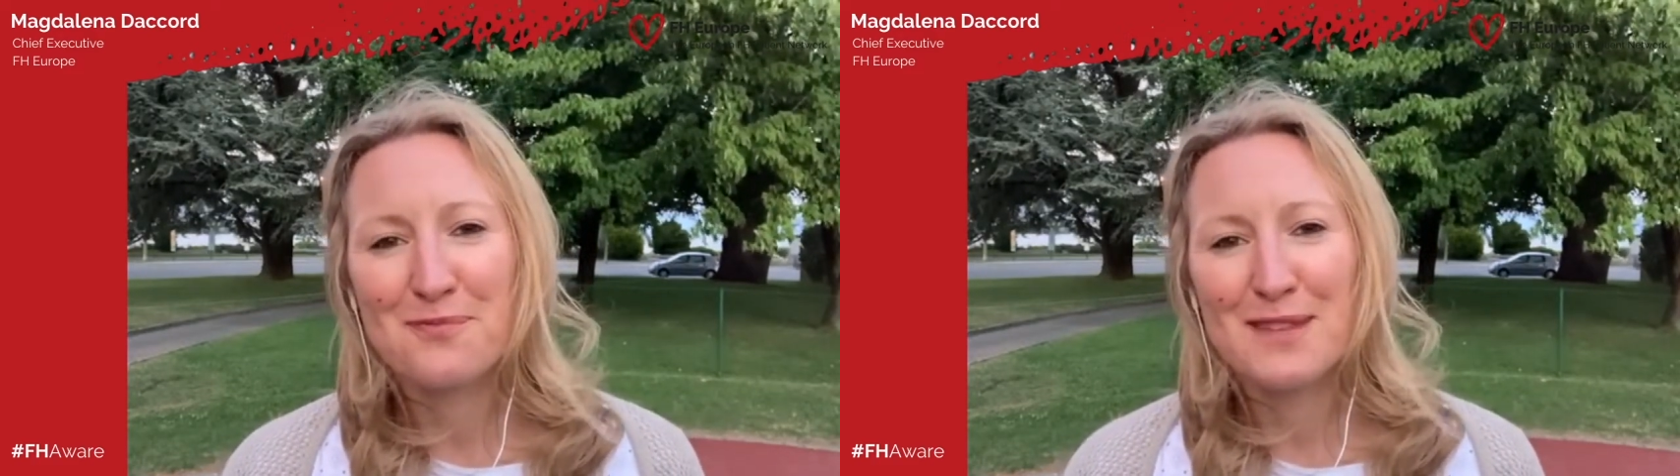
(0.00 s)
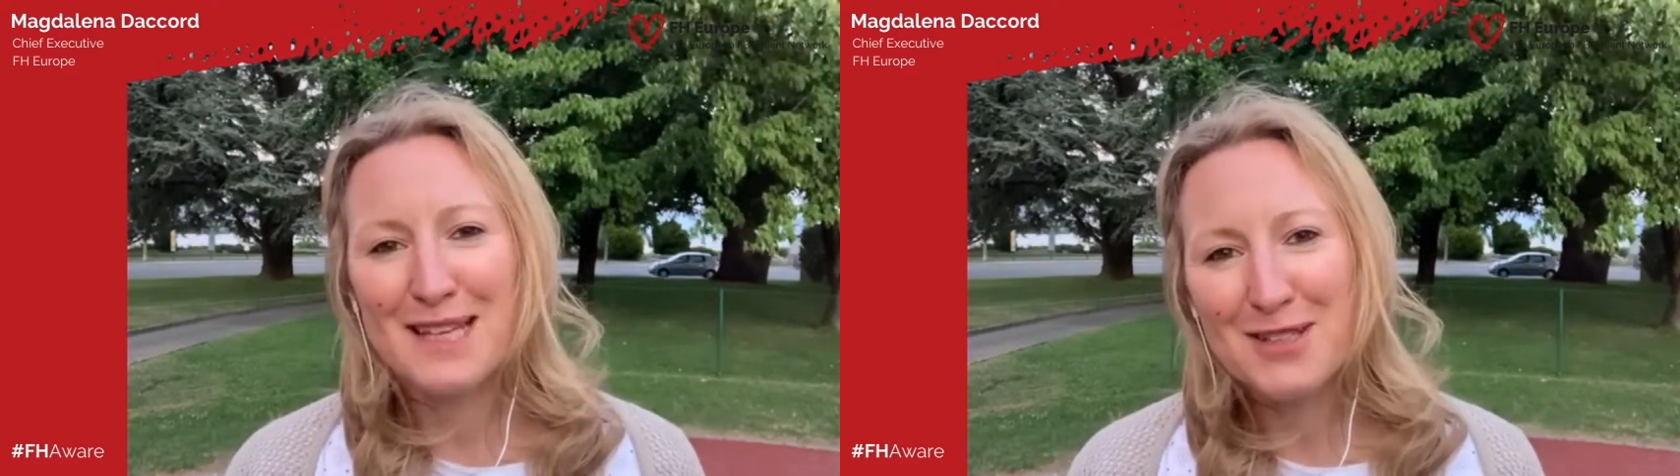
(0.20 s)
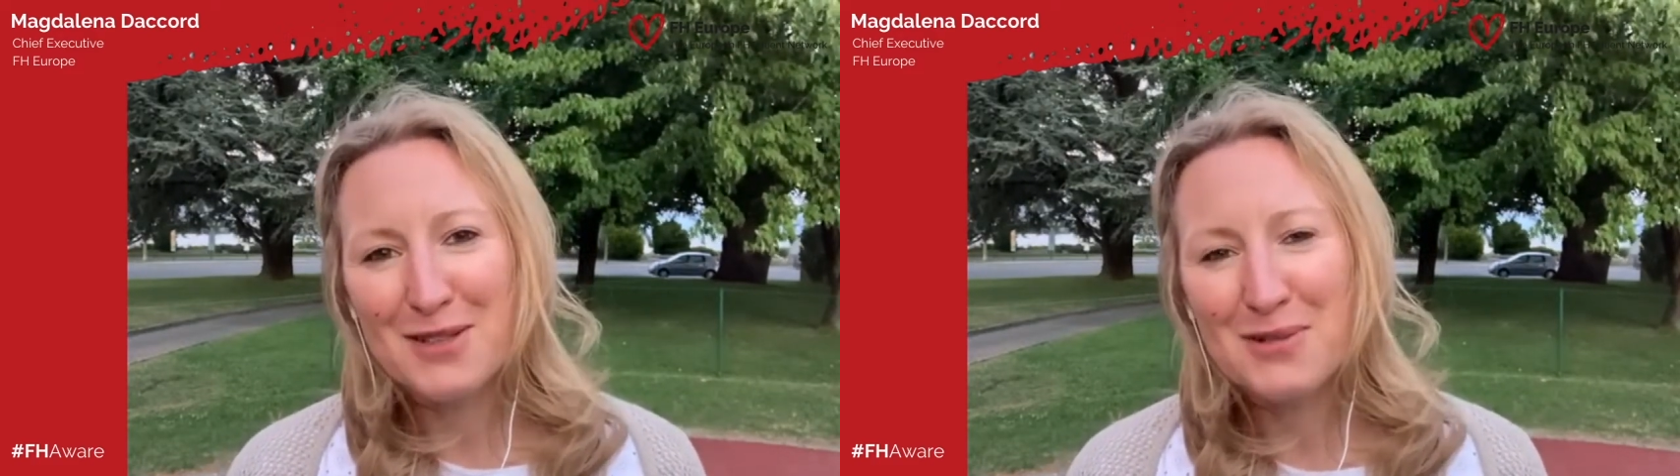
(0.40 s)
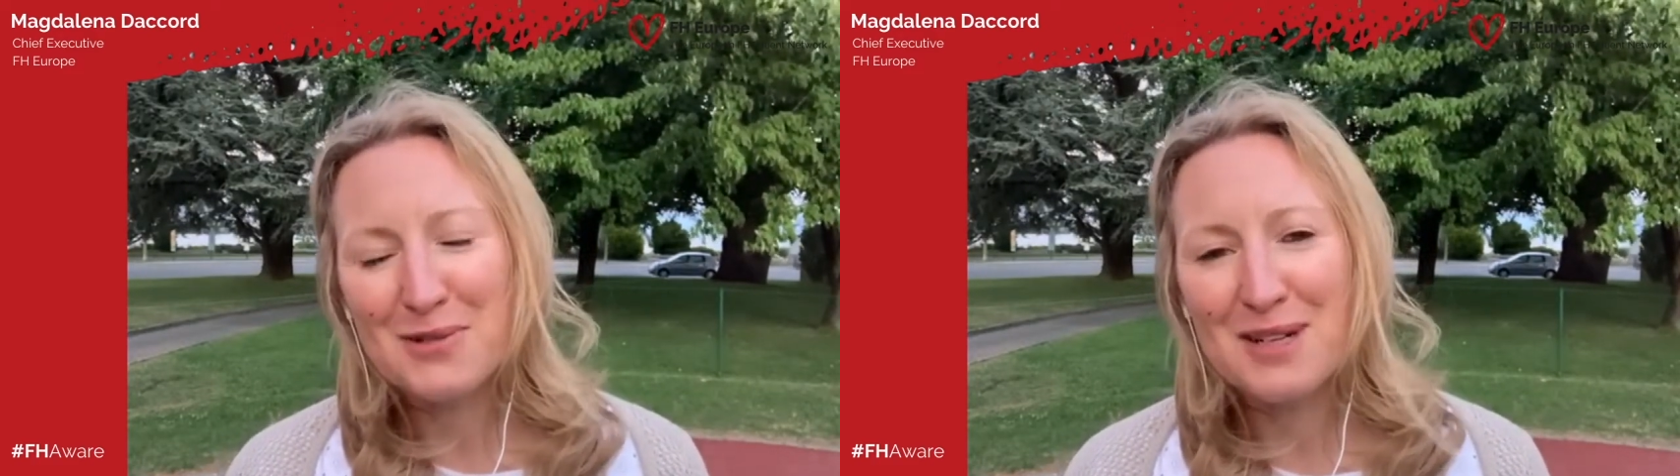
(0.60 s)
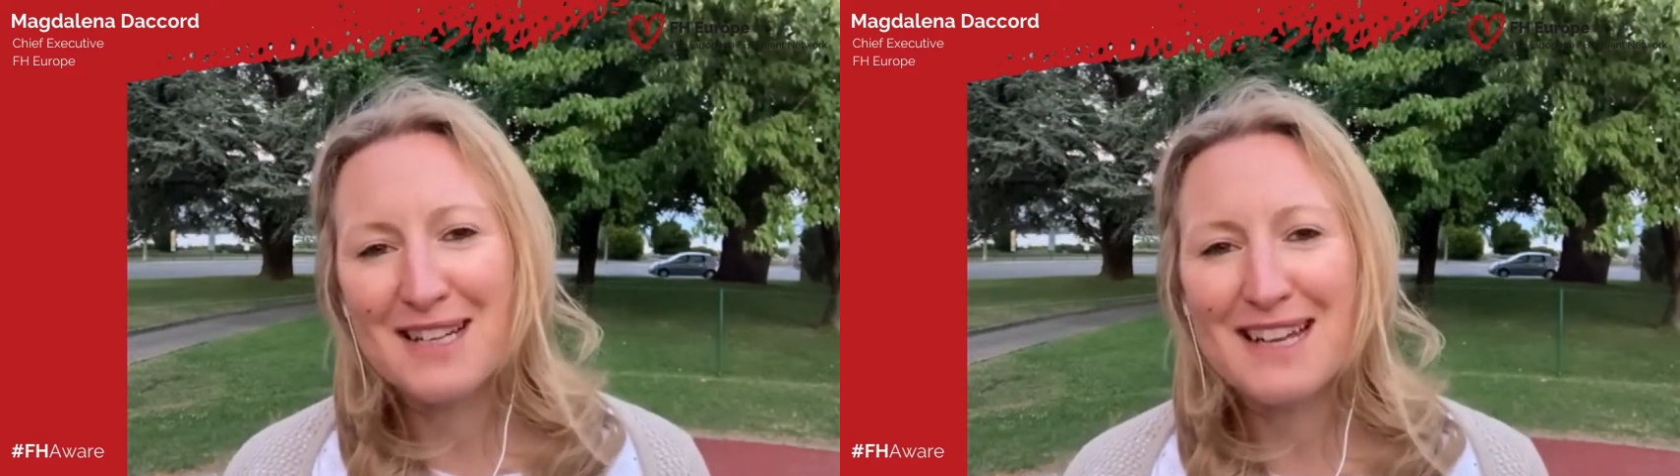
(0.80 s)
Thank
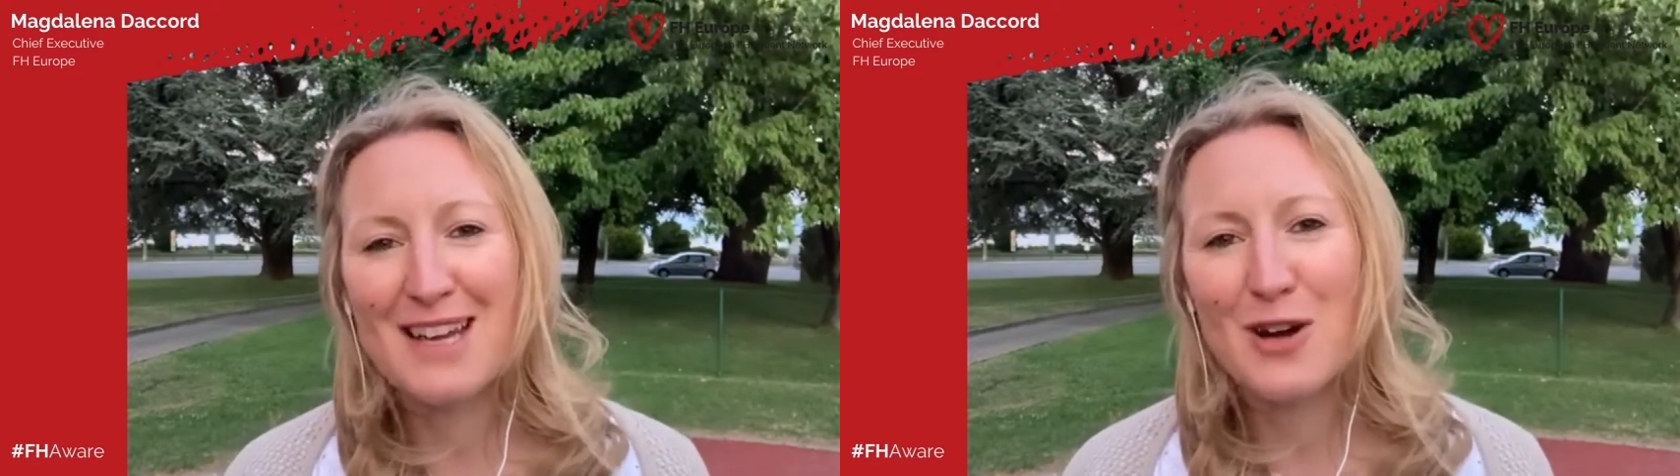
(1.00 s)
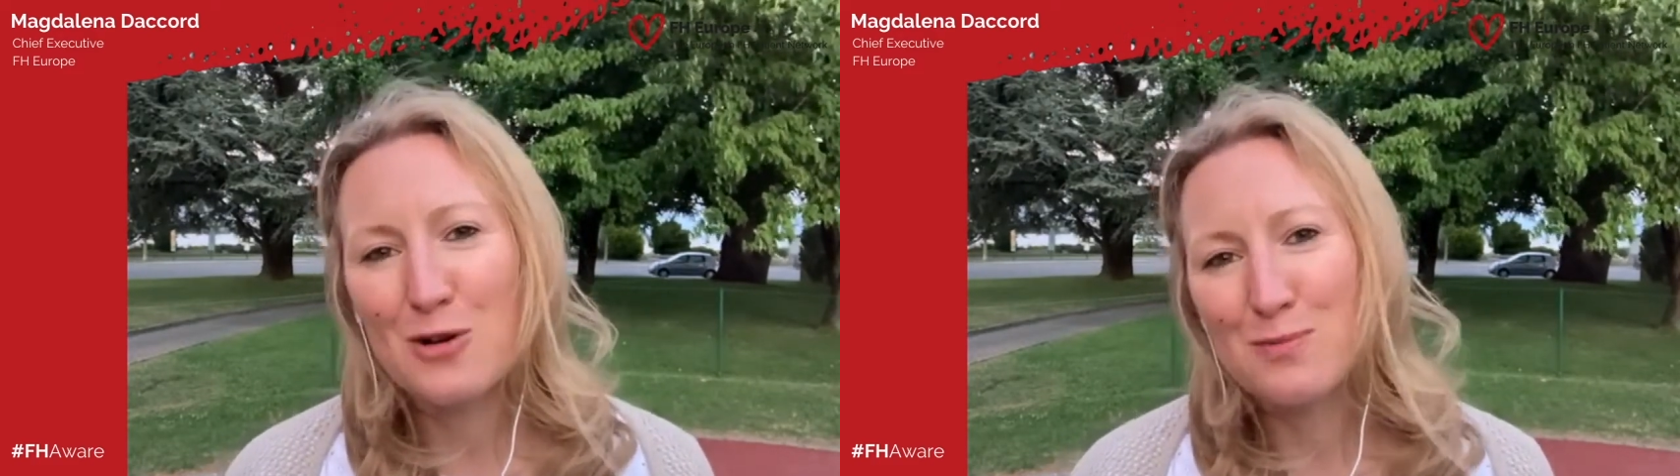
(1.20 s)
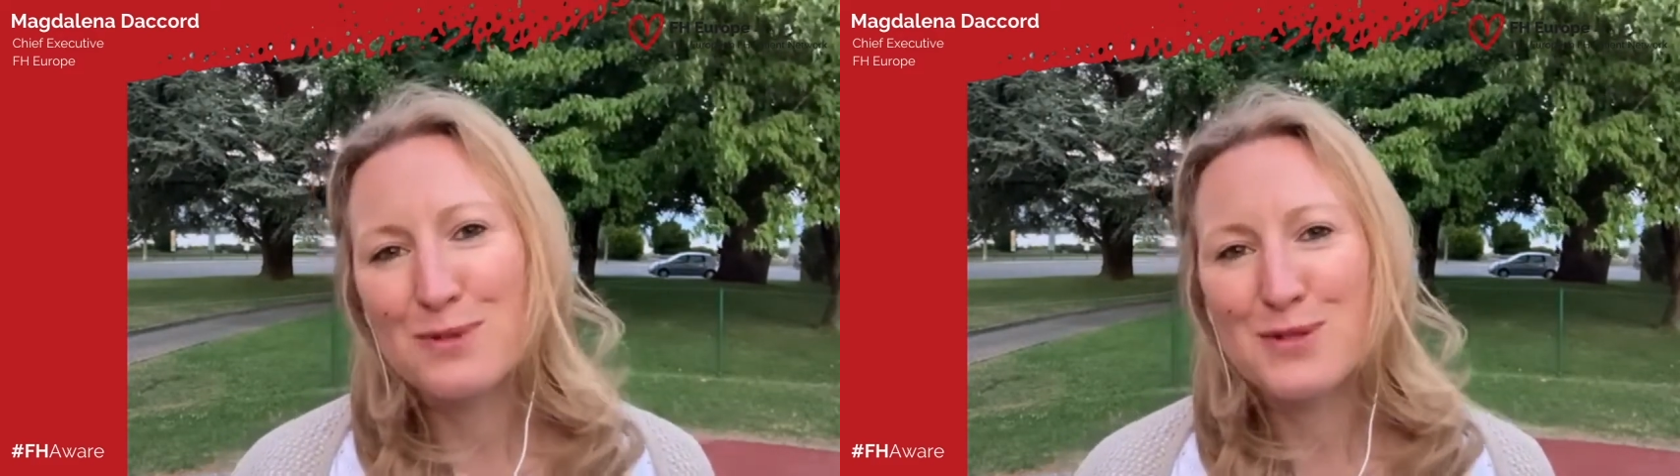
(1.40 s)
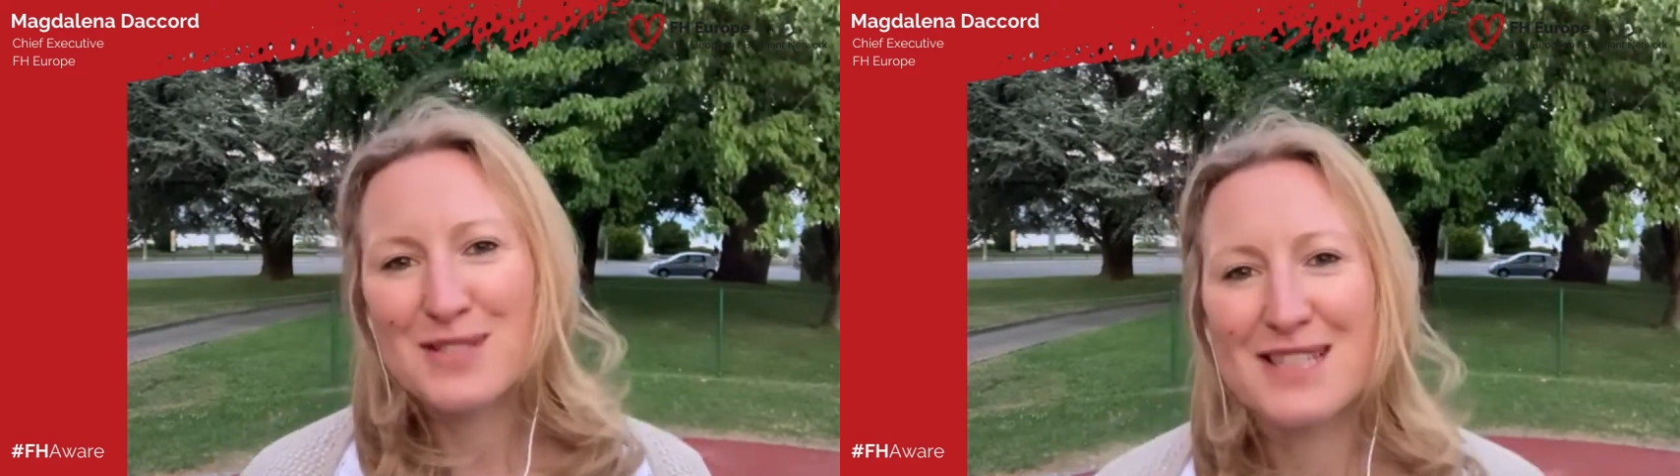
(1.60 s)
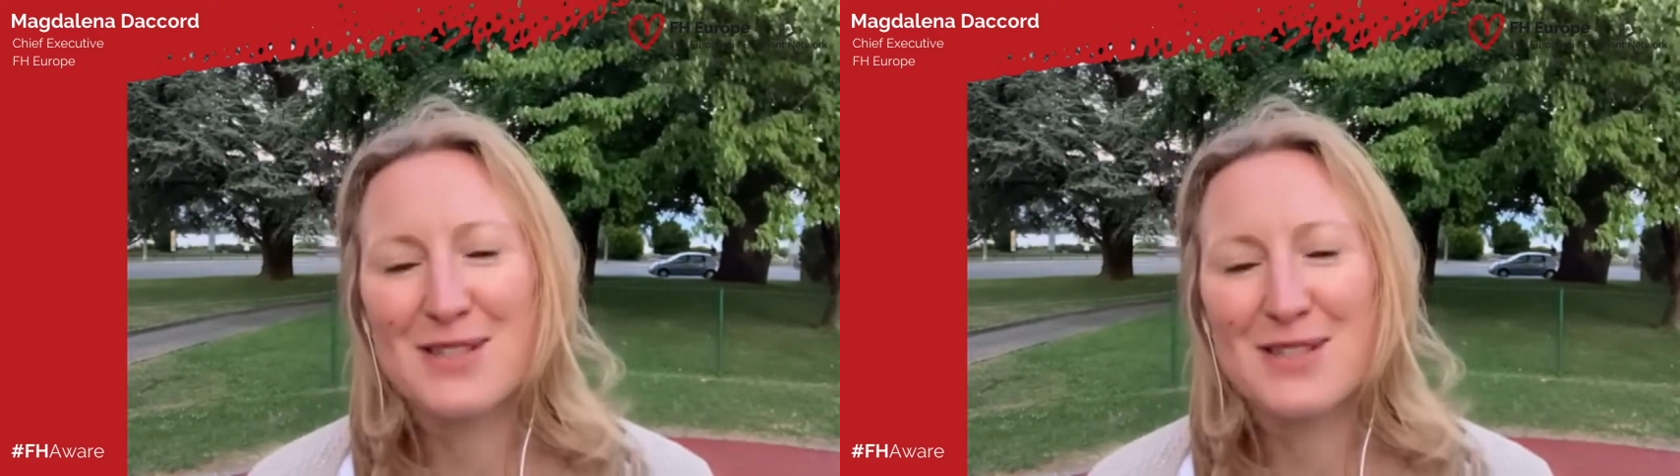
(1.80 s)
you, and I hope to see